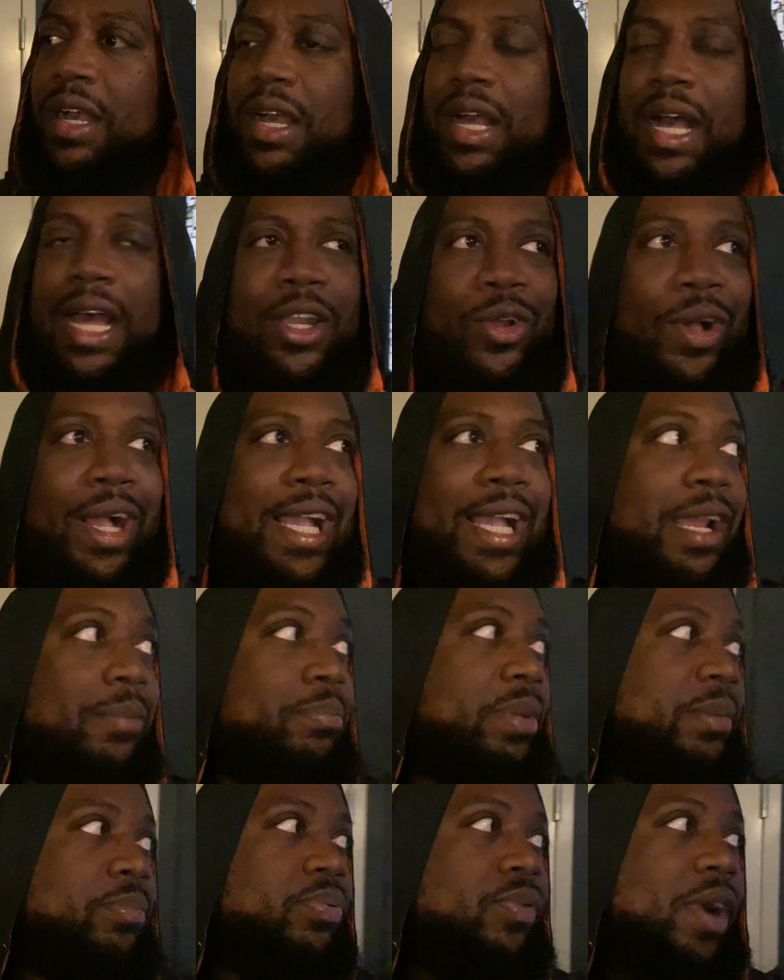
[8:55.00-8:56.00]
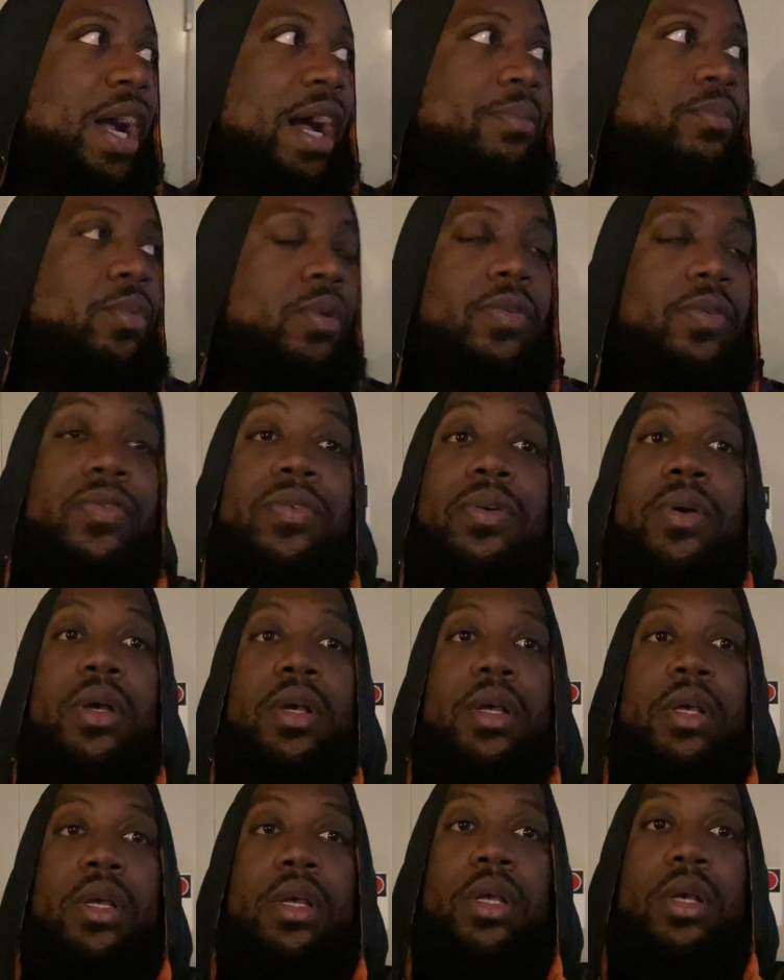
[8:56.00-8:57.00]
know I got a big problem with
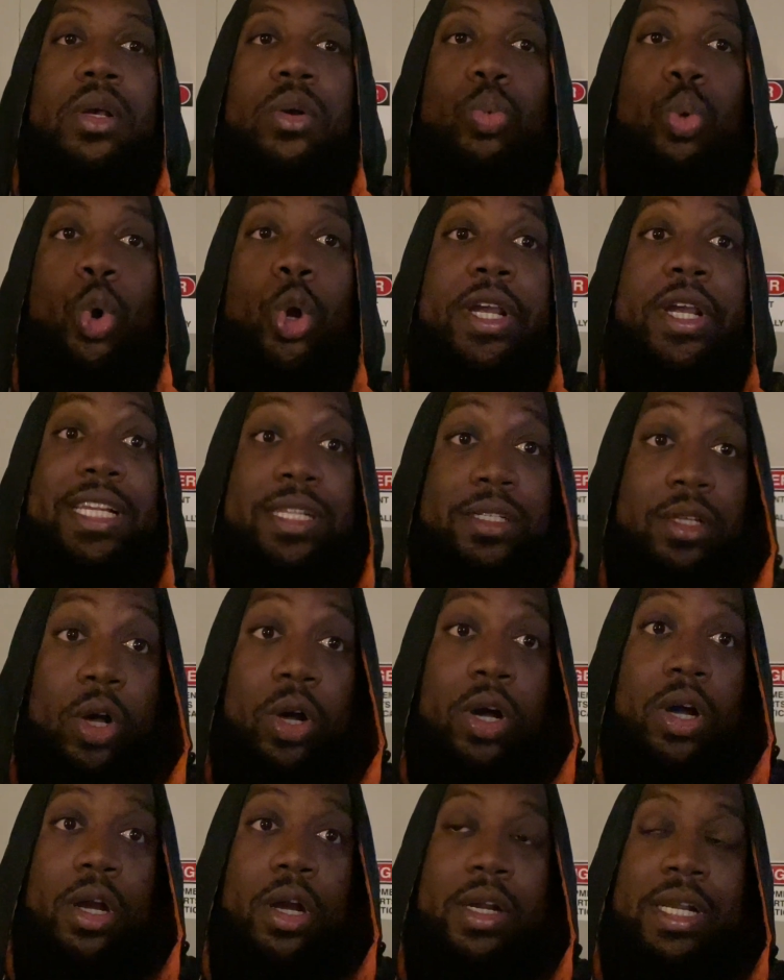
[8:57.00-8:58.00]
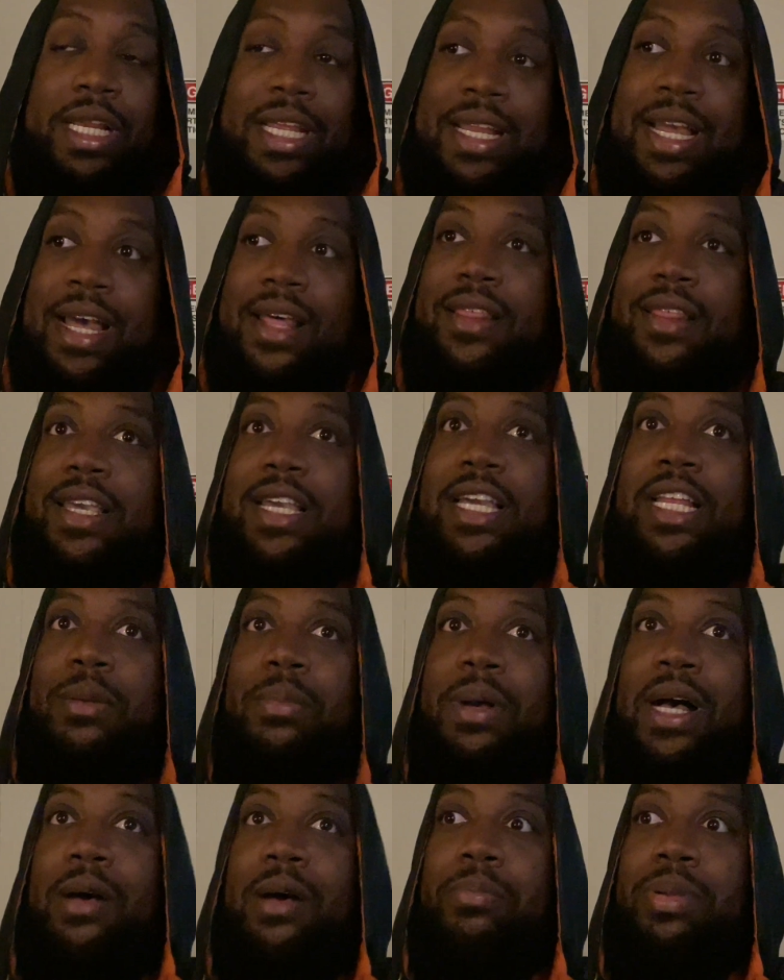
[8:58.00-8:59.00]
working hard and not thinking
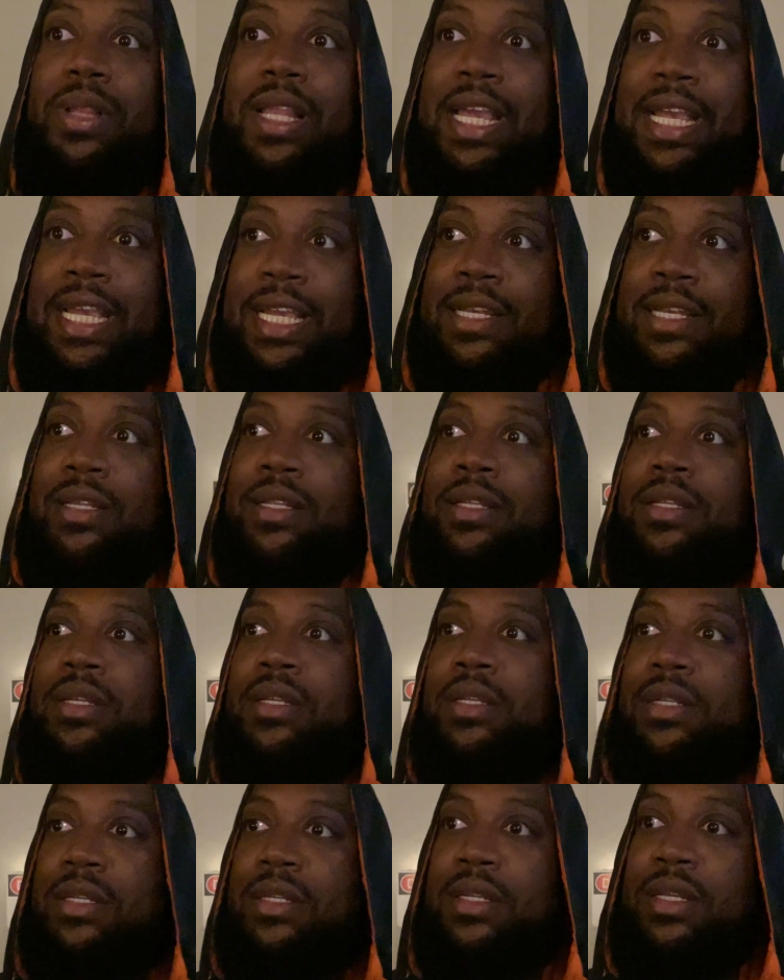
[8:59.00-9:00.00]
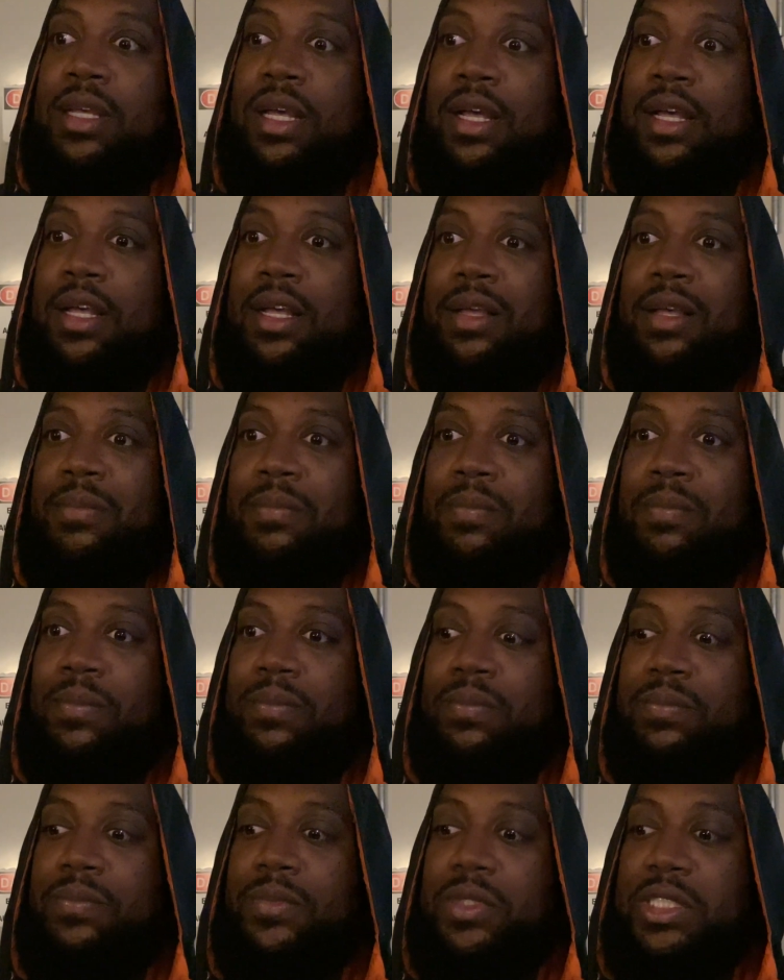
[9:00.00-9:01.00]
about playing.
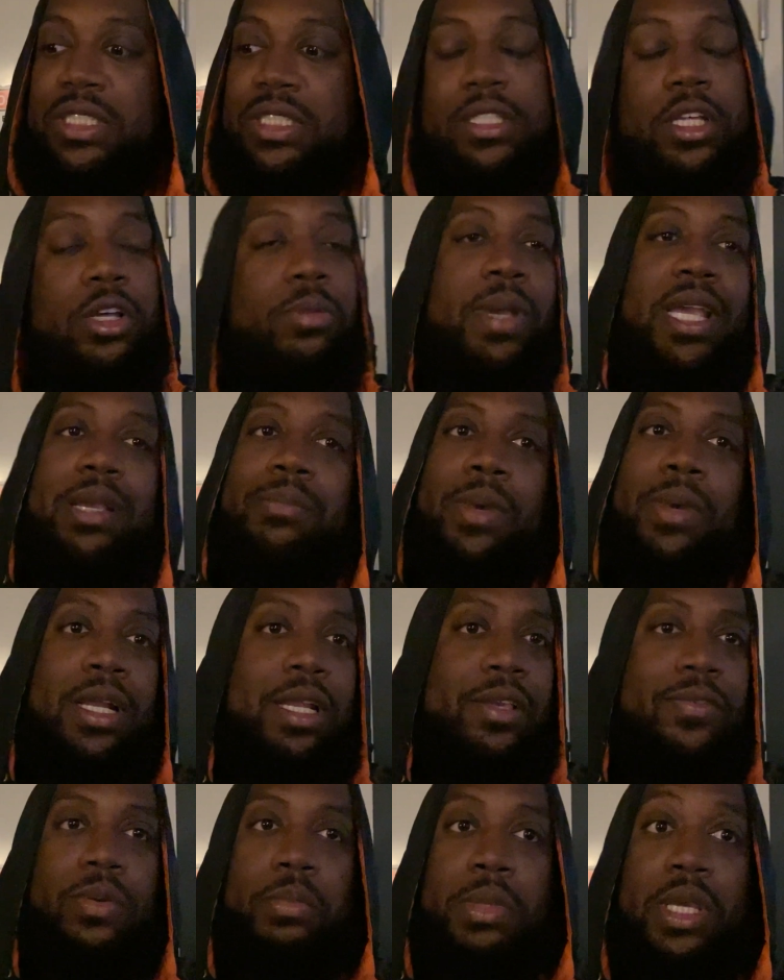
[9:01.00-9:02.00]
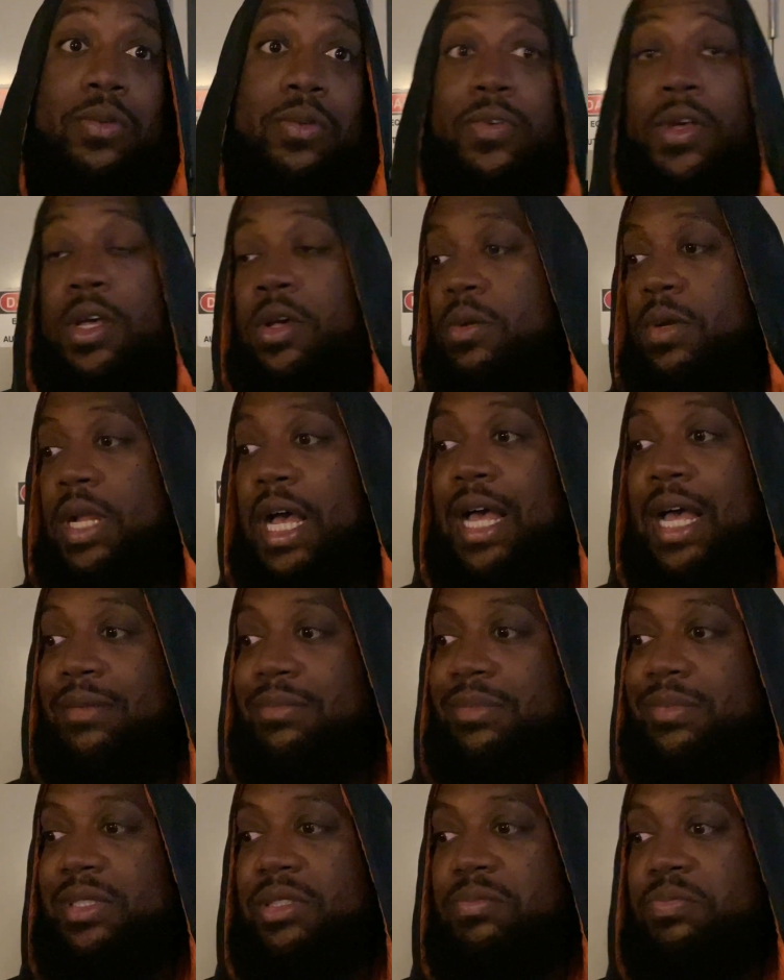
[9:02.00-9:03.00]
You can still make money from your phone. I
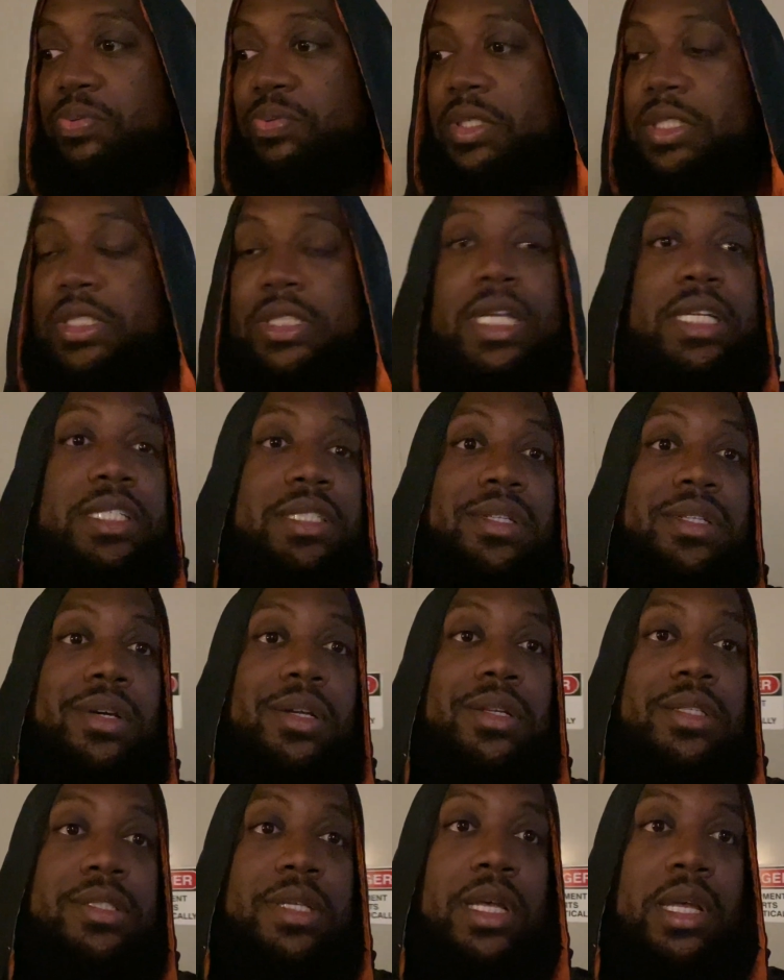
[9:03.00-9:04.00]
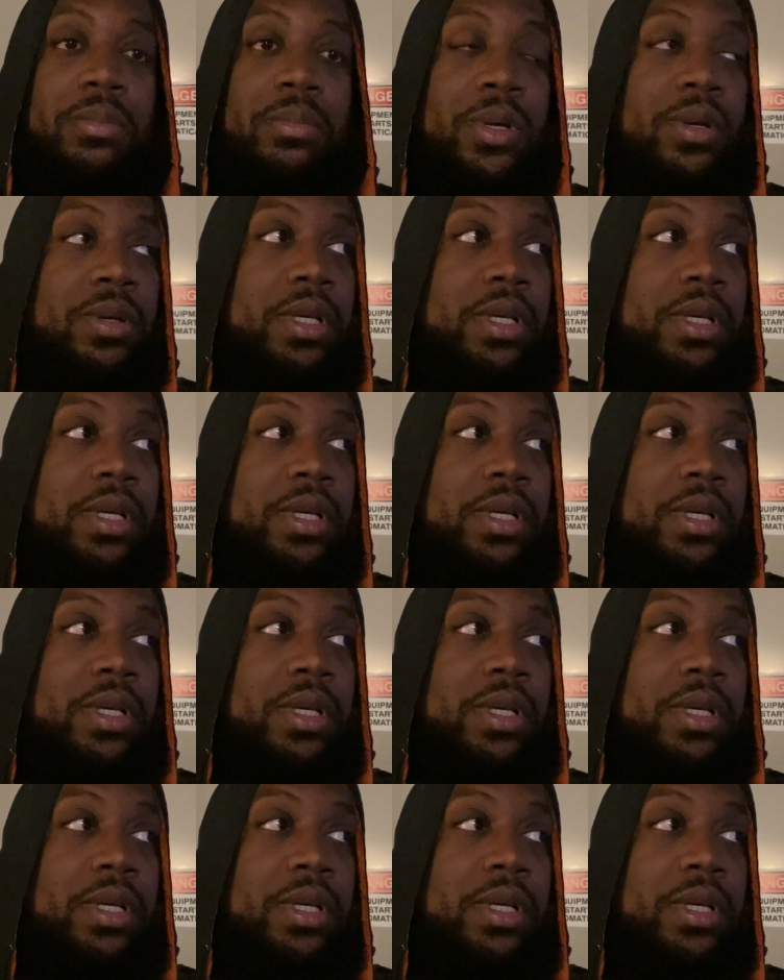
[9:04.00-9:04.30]
preach that shit all the time on